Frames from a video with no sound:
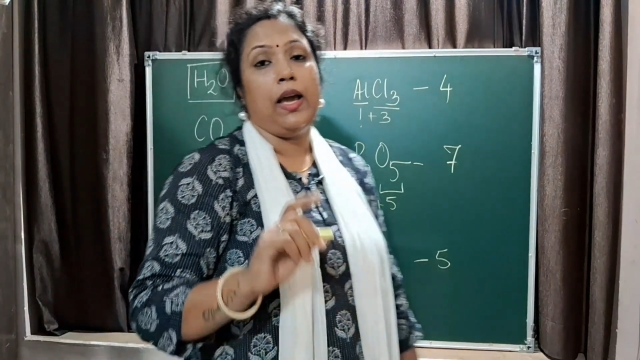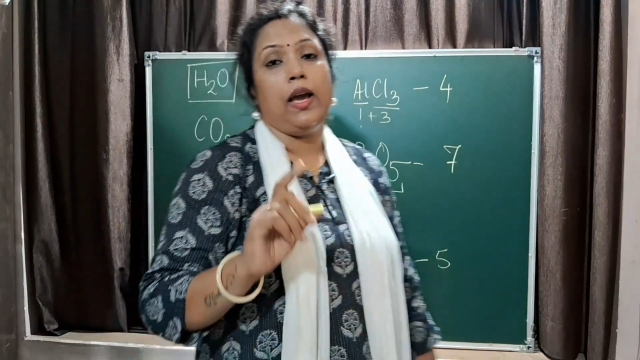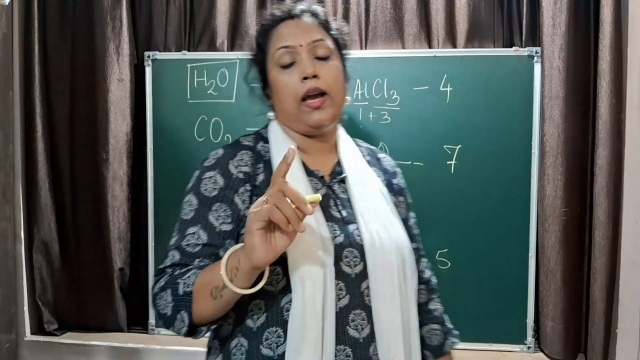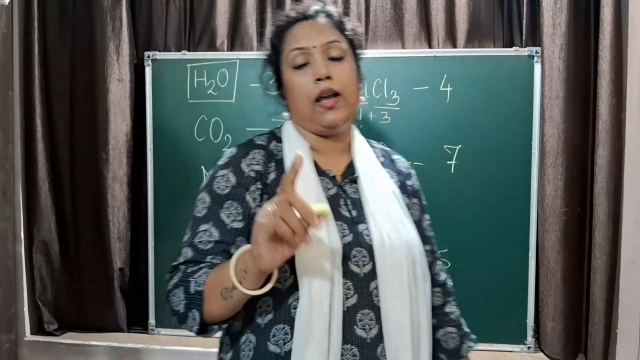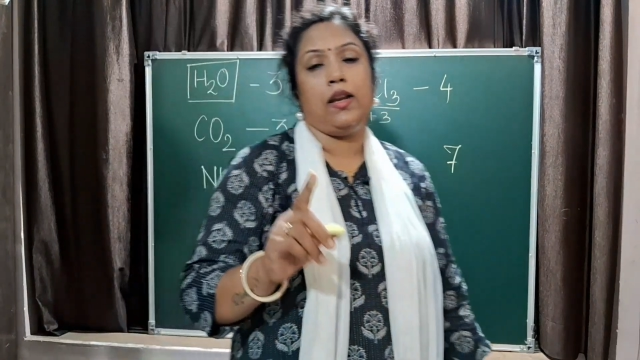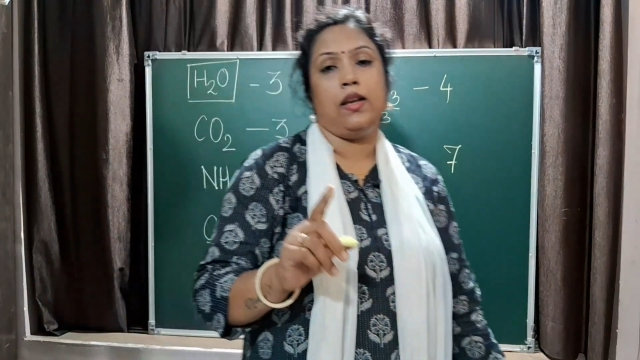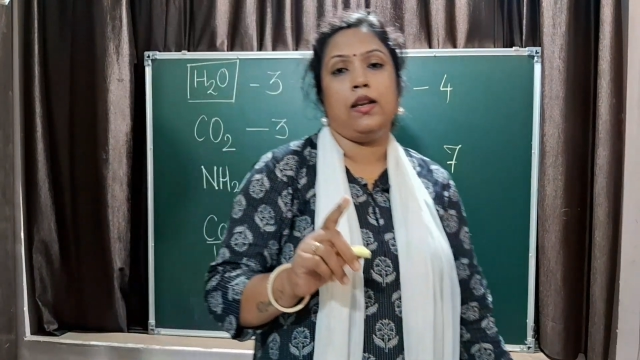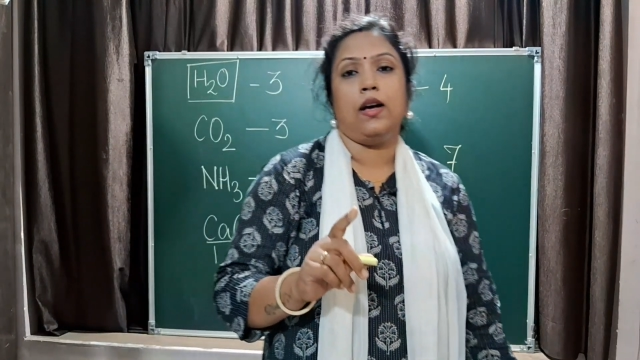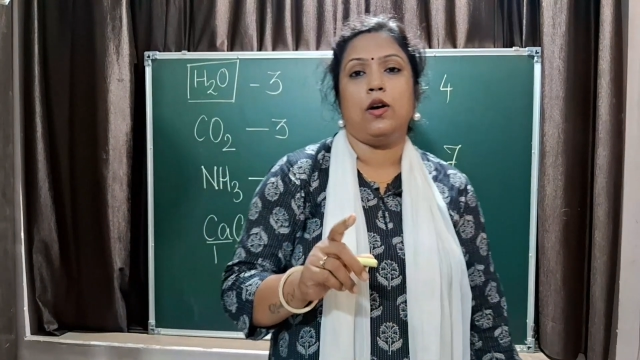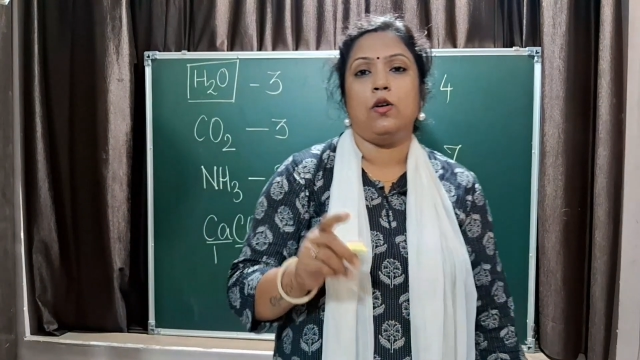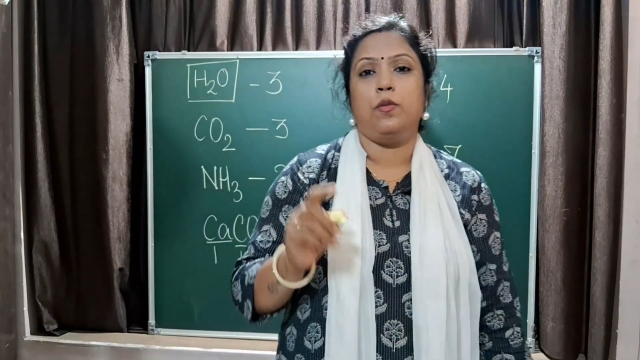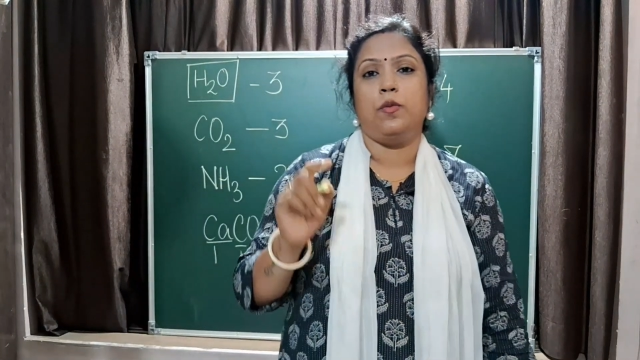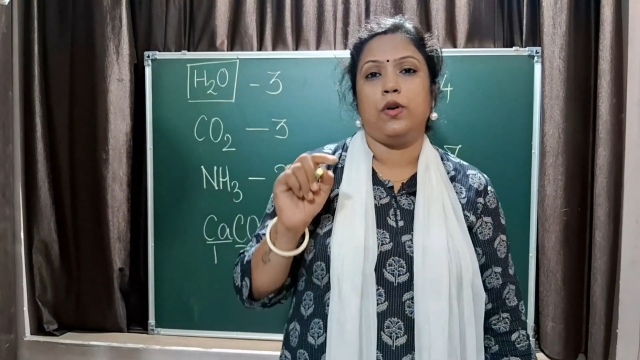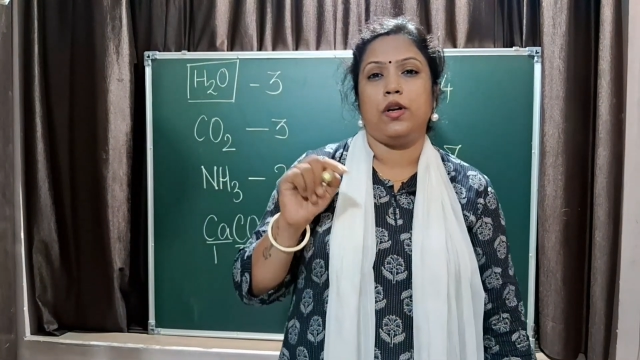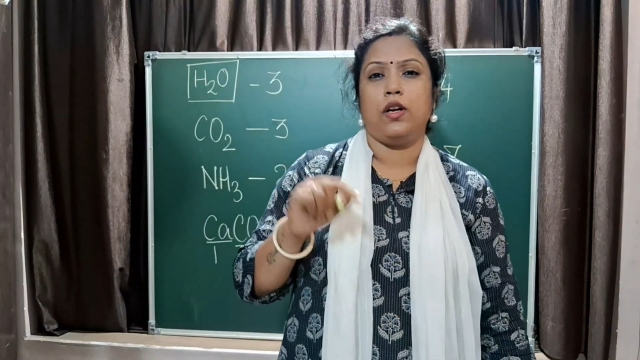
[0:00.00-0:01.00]
Any
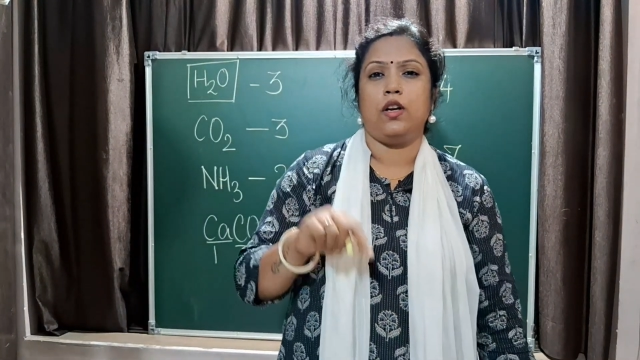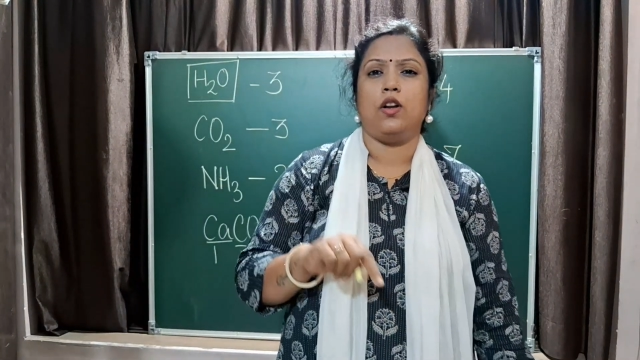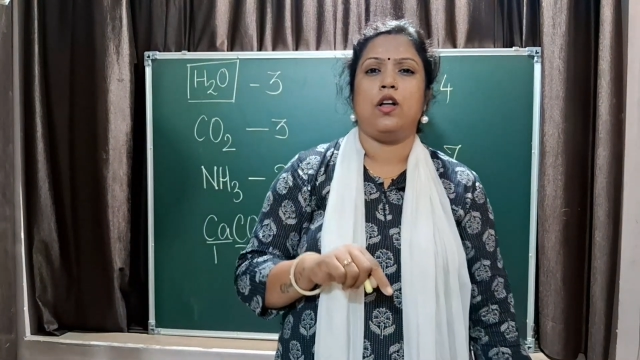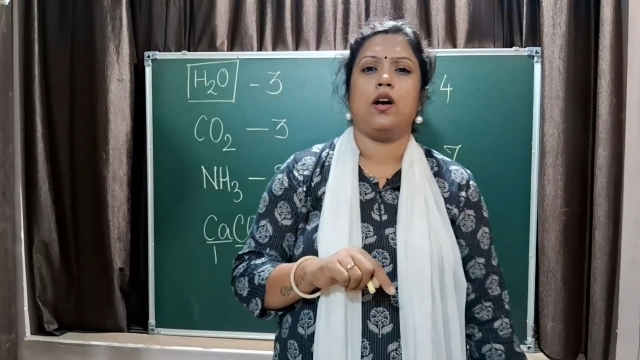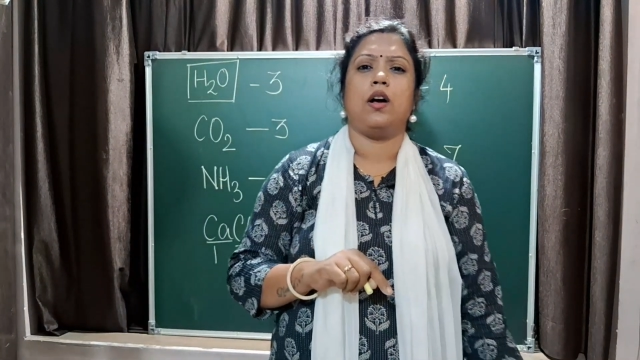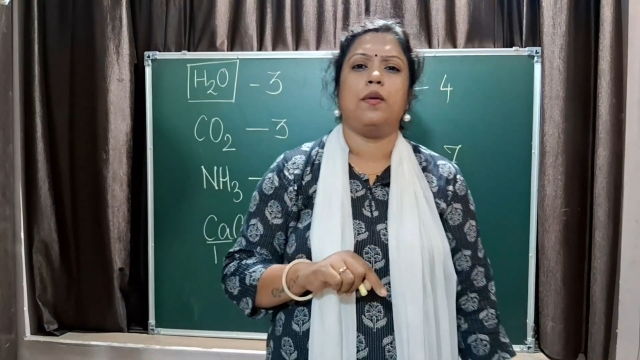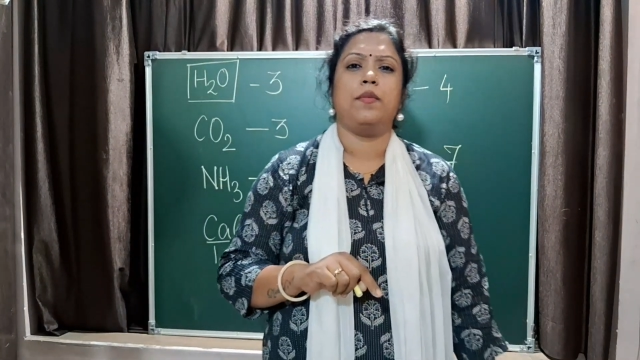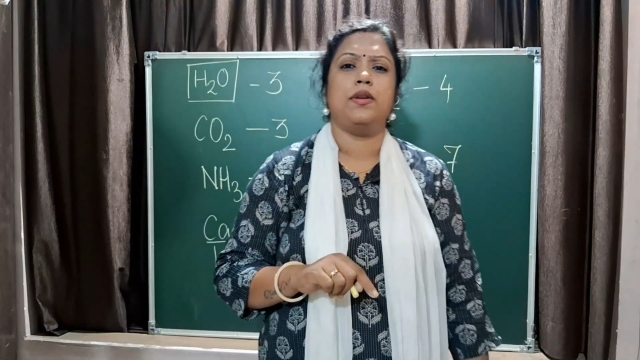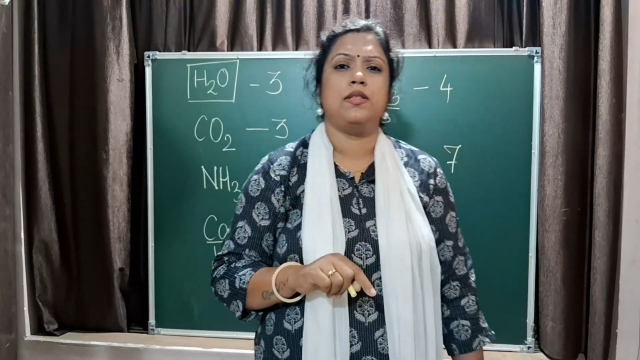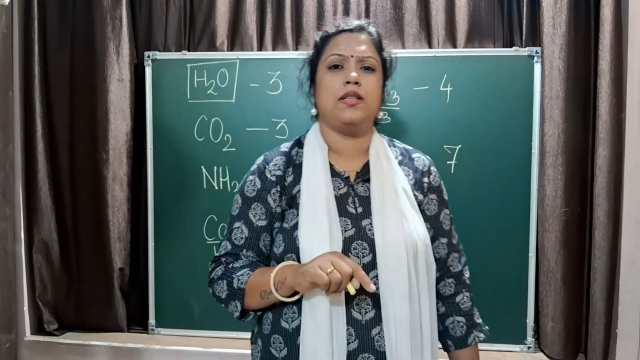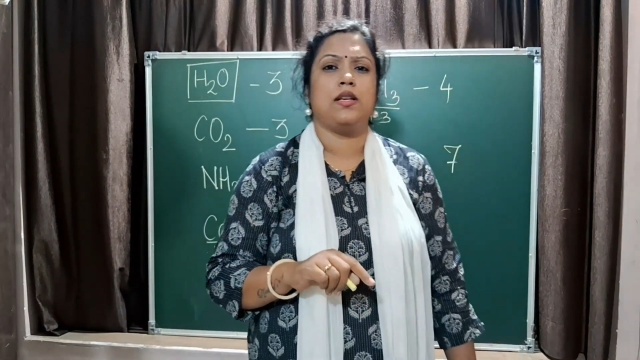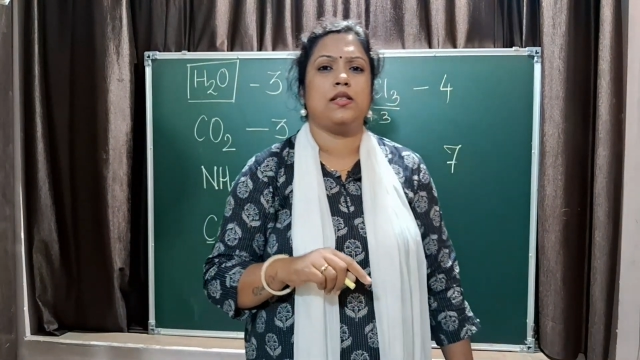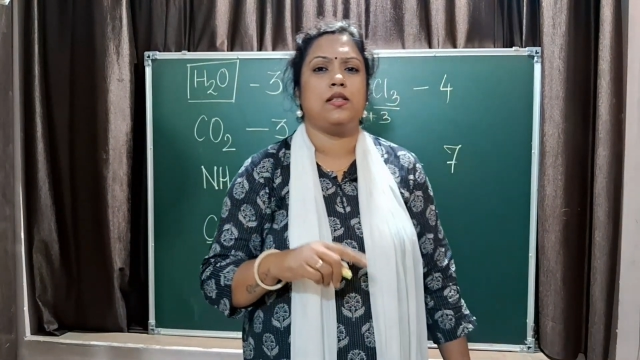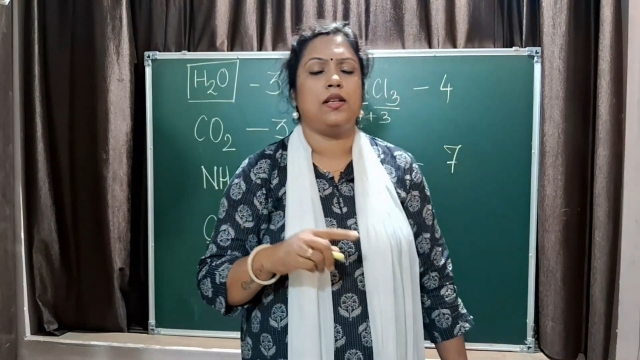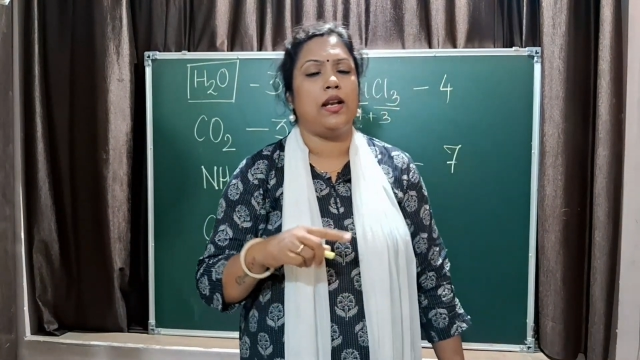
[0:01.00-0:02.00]
doubt, put it in our comment
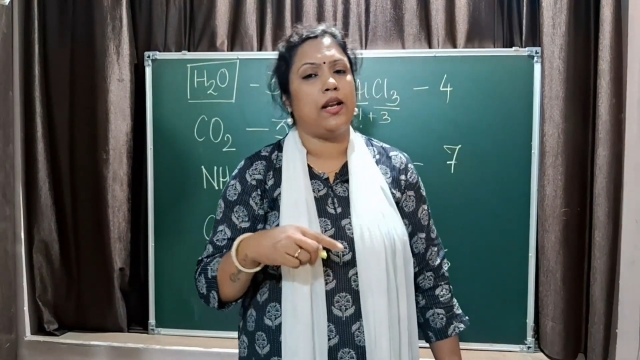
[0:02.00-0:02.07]
section,